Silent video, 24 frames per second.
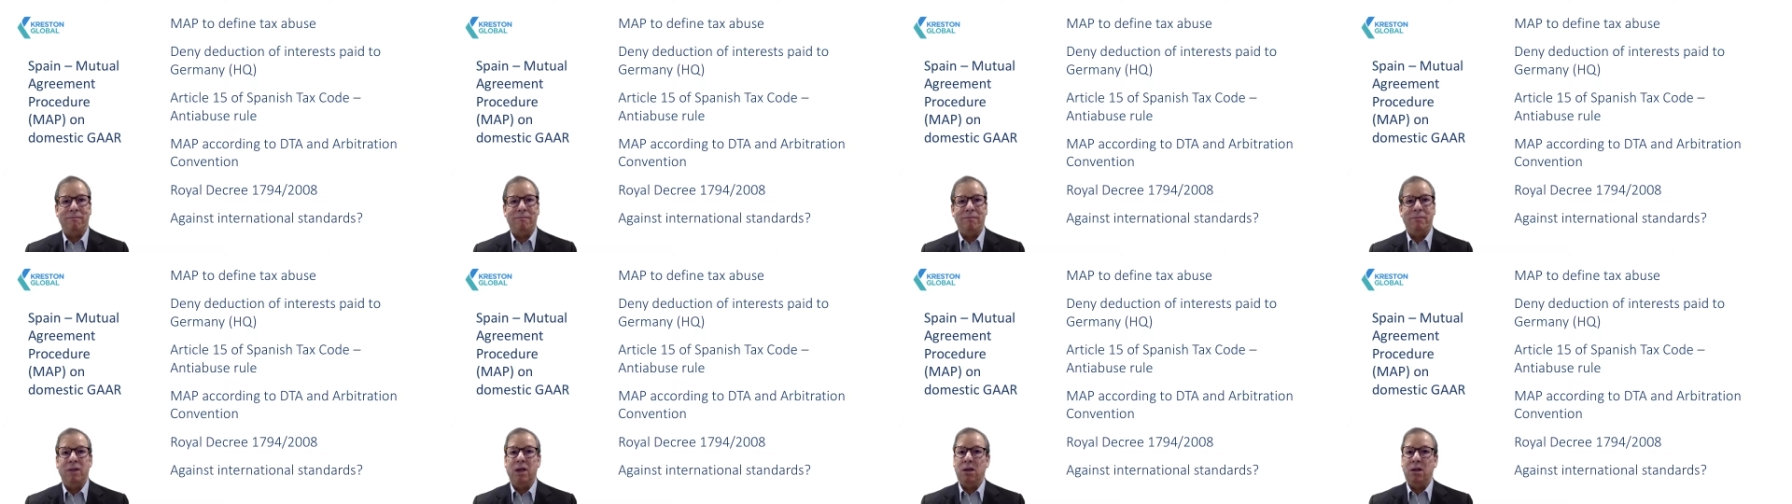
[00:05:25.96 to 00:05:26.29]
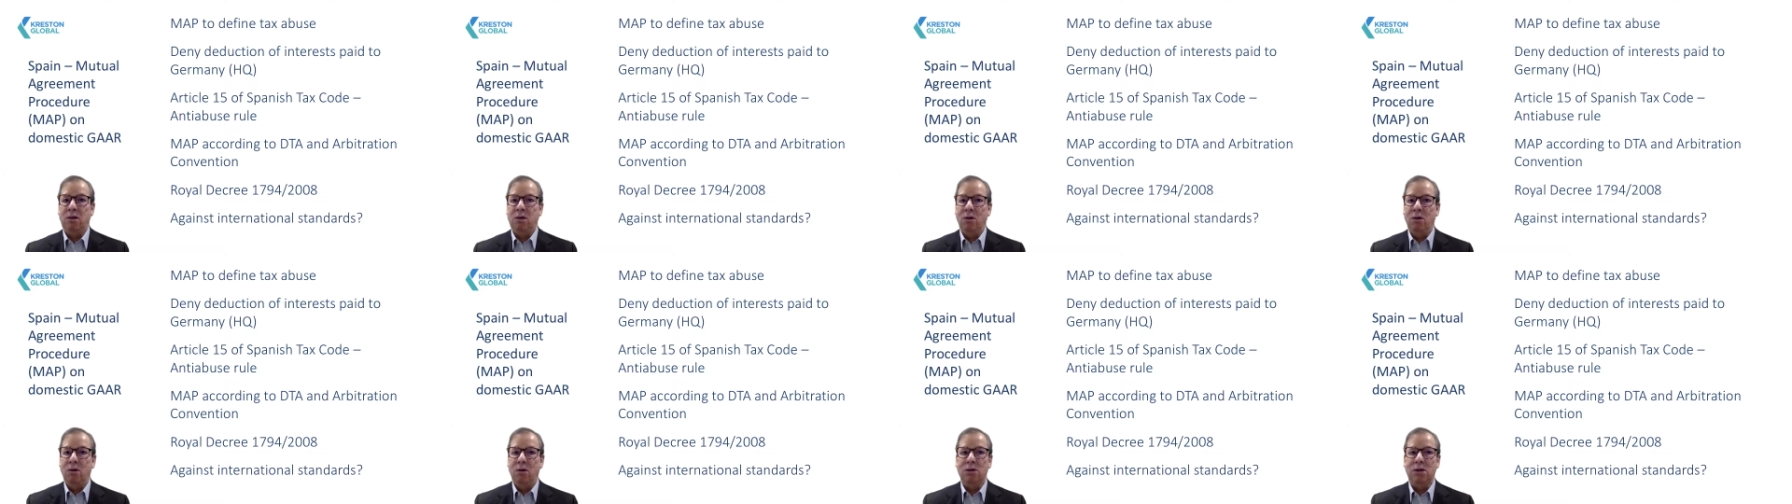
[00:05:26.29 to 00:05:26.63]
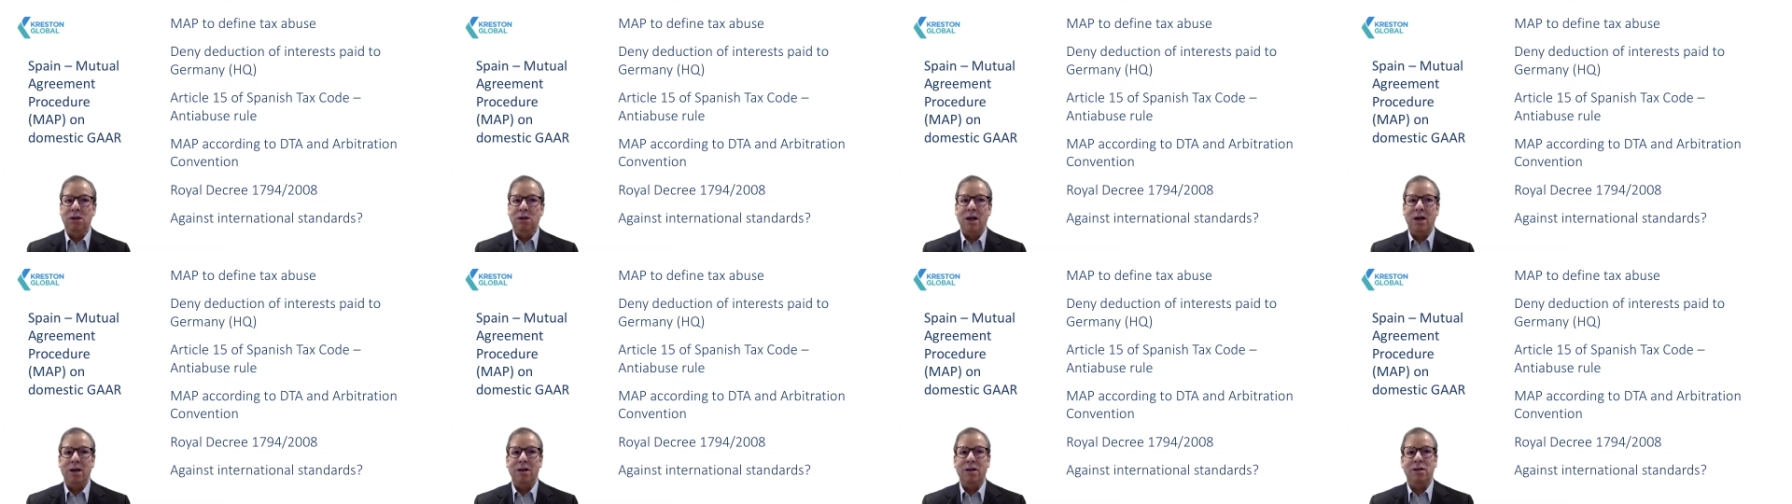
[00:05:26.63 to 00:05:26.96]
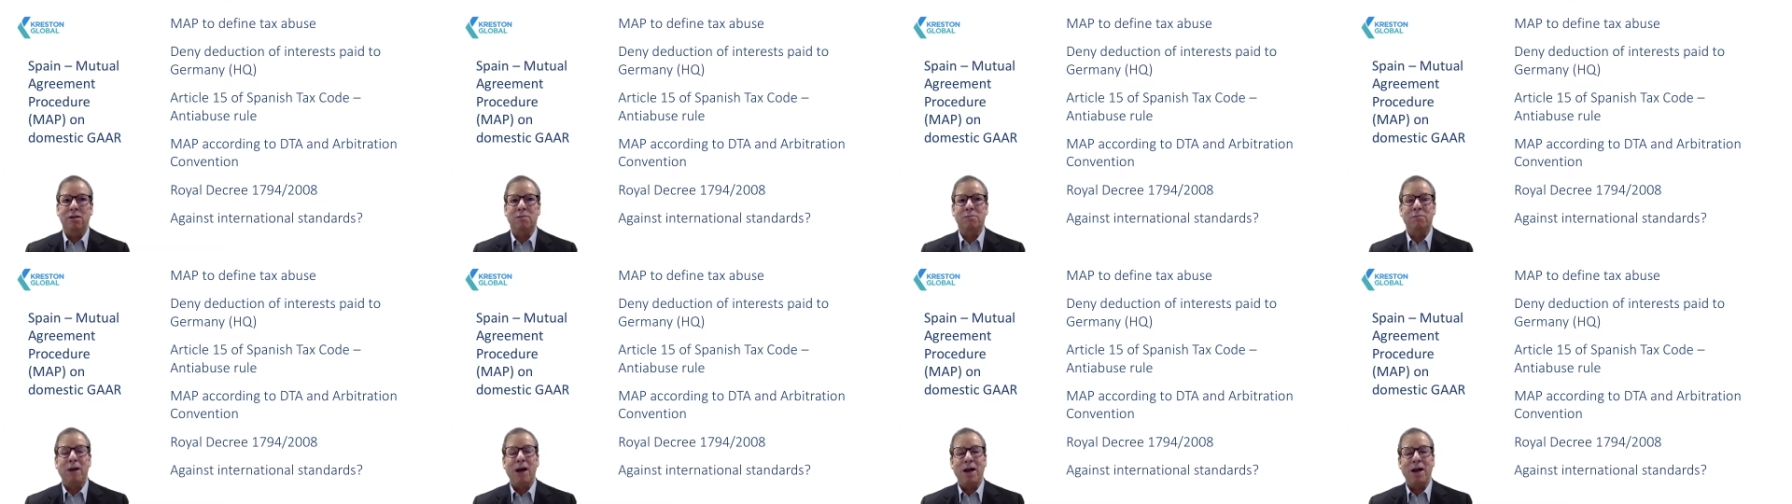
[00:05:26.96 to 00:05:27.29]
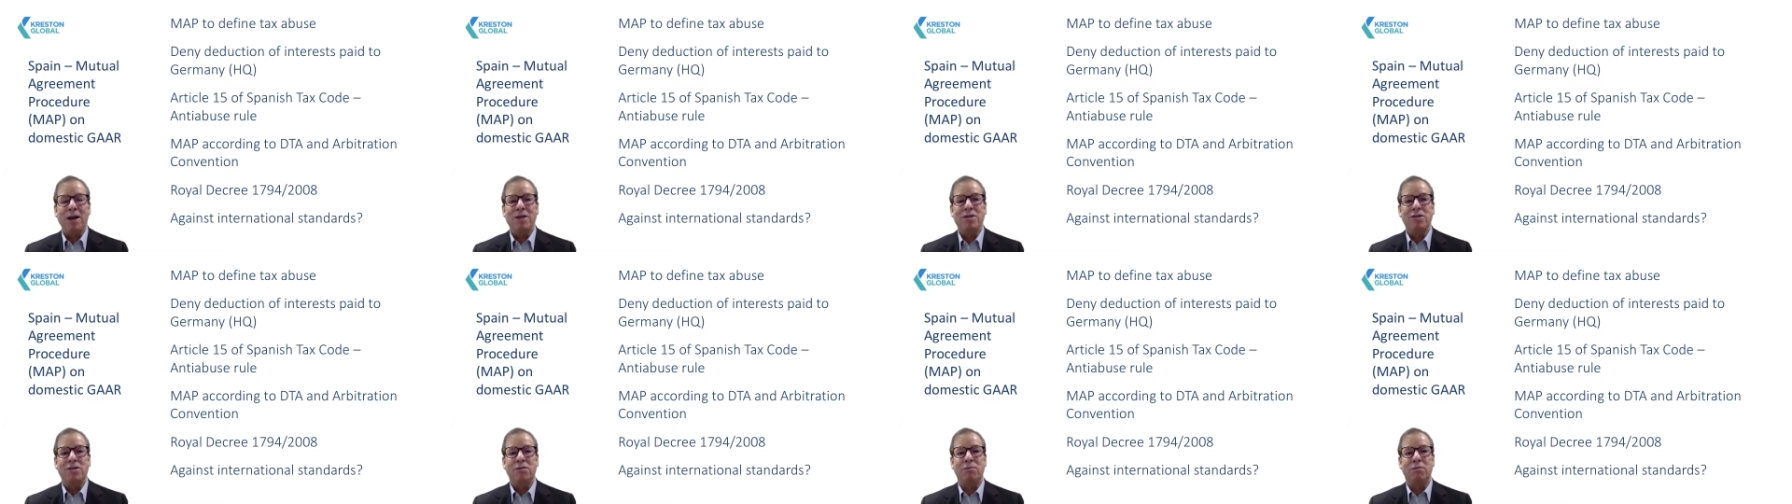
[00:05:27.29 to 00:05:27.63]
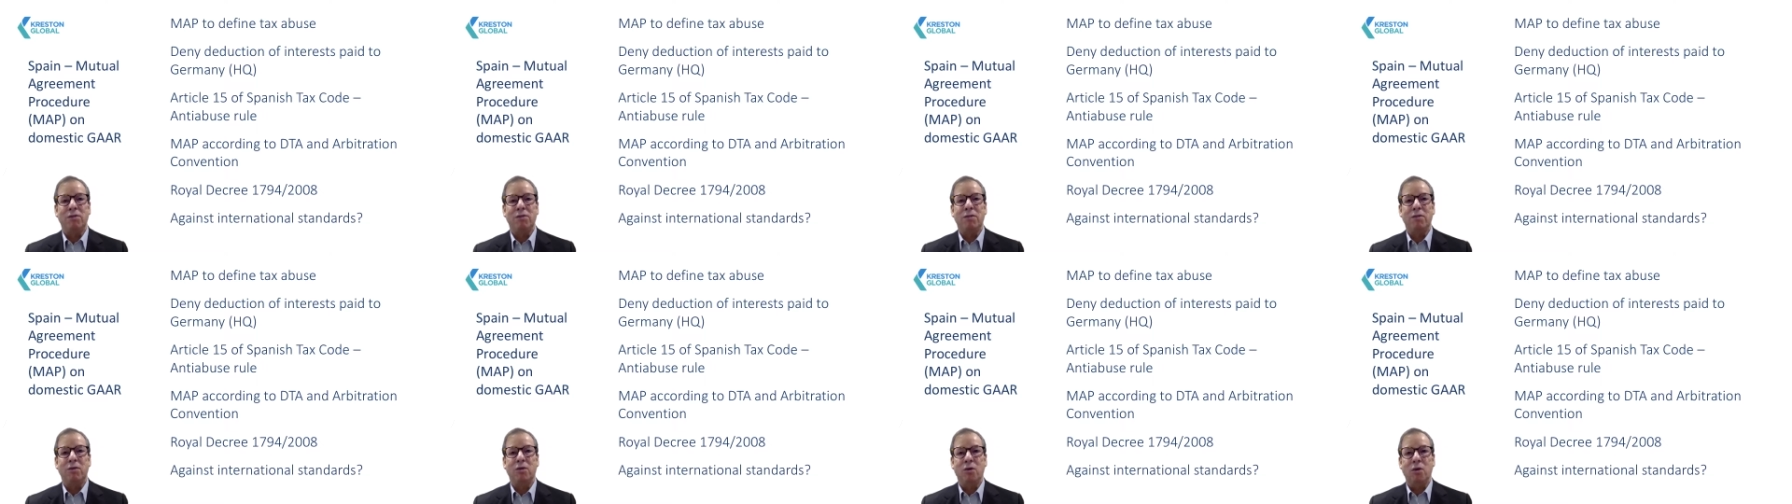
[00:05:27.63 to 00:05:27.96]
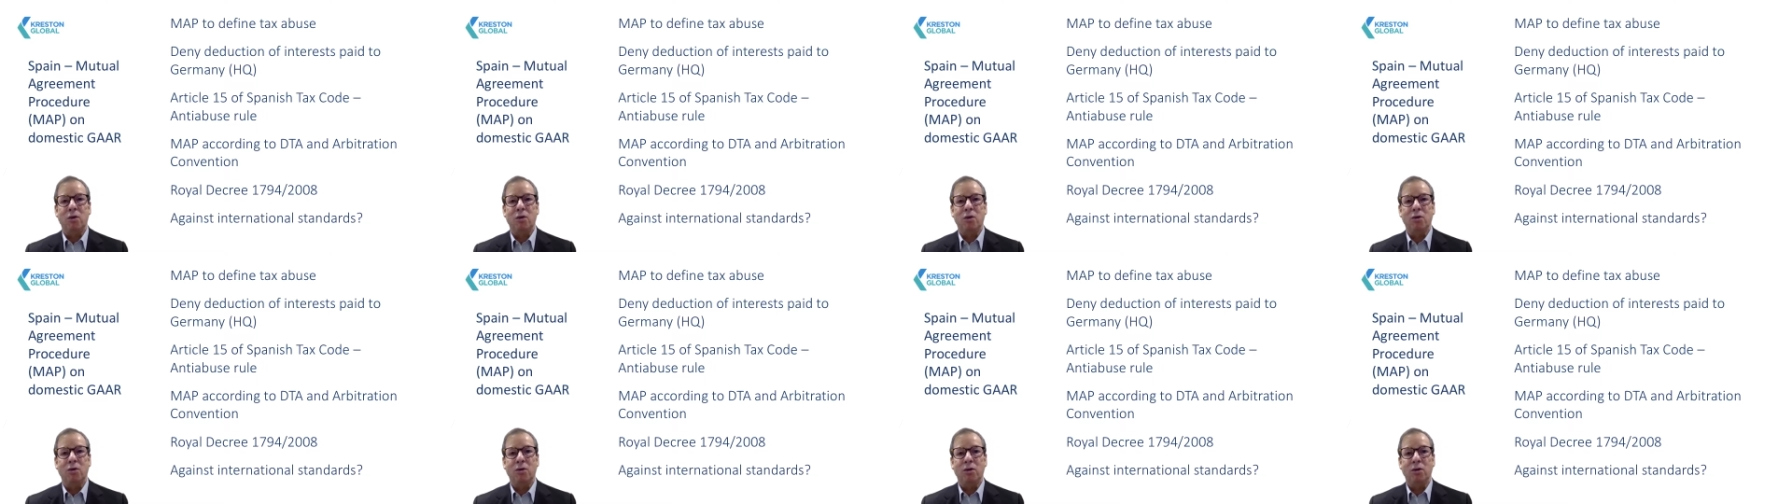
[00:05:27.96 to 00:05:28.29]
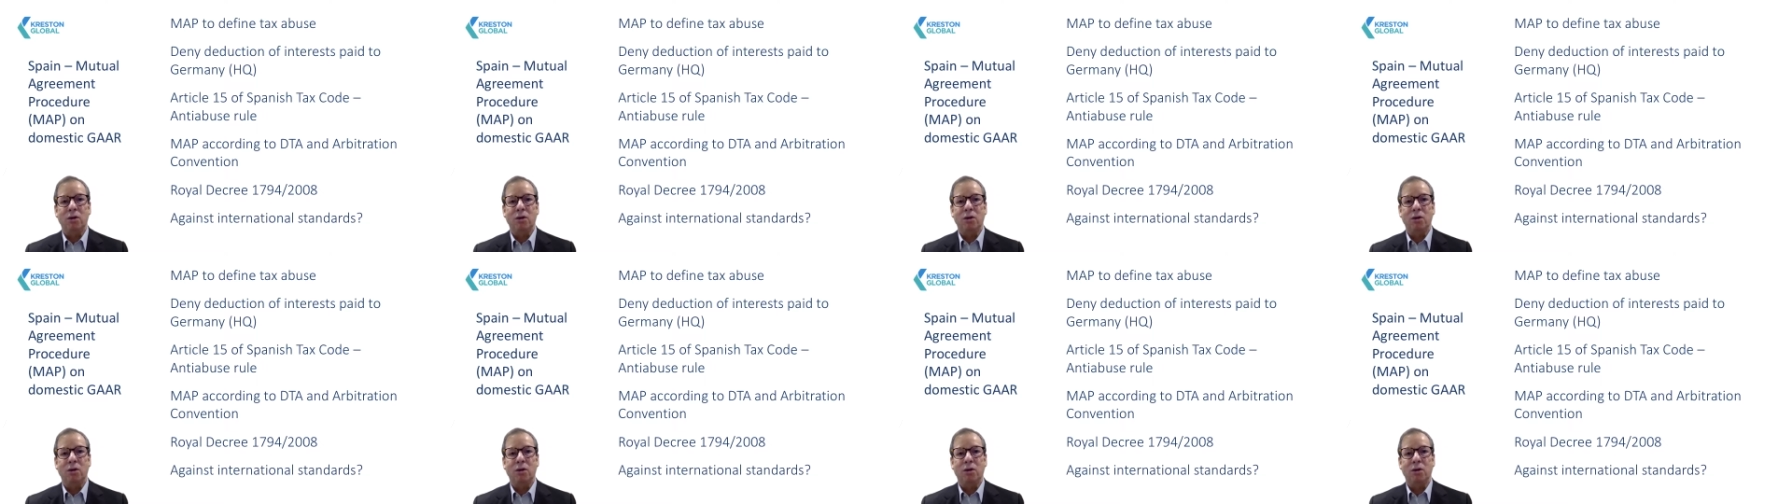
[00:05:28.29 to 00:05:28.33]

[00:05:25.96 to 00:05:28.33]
It looks like the Spanish Supreme Court